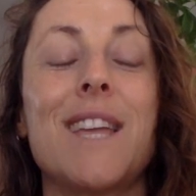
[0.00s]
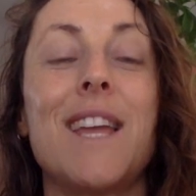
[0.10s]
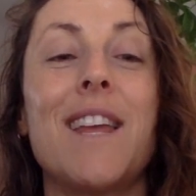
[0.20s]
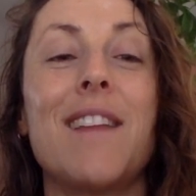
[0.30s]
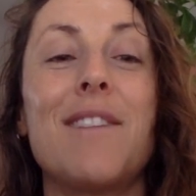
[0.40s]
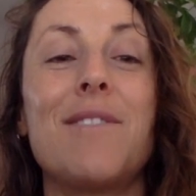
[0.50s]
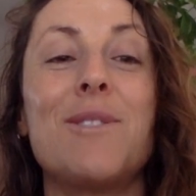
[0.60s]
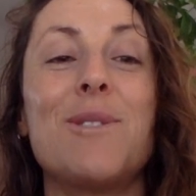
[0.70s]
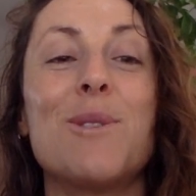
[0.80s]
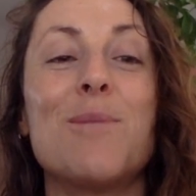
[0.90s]
And I love
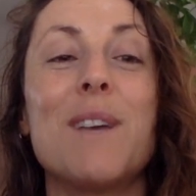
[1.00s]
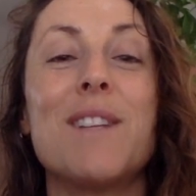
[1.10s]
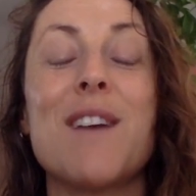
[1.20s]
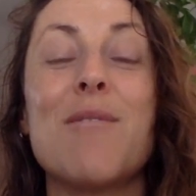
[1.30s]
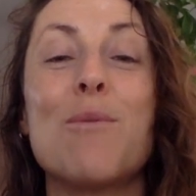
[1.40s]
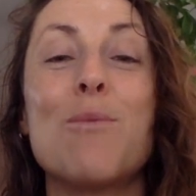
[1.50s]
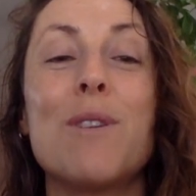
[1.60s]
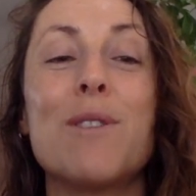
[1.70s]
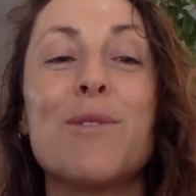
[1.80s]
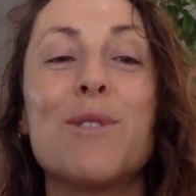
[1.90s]
you so much. Have a
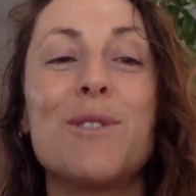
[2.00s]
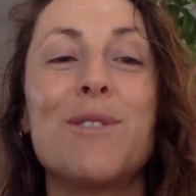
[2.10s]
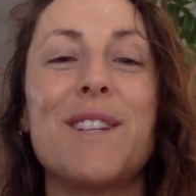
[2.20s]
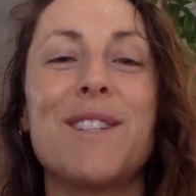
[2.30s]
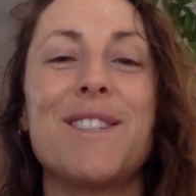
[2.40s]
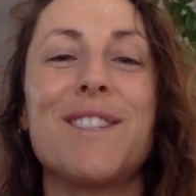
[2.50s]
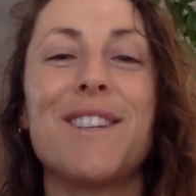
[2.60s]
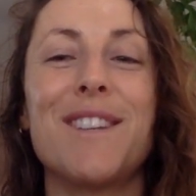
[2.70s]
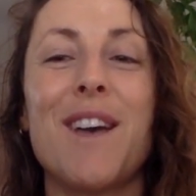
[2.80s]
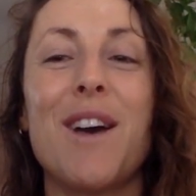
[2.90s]
wonderful rest
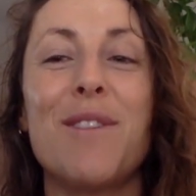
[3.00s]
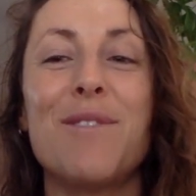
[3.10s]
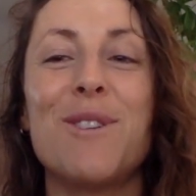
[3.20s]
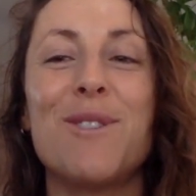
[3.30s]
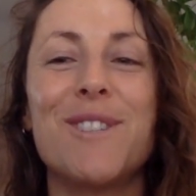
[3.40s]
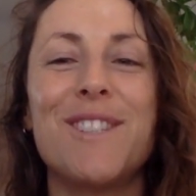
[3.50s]
of your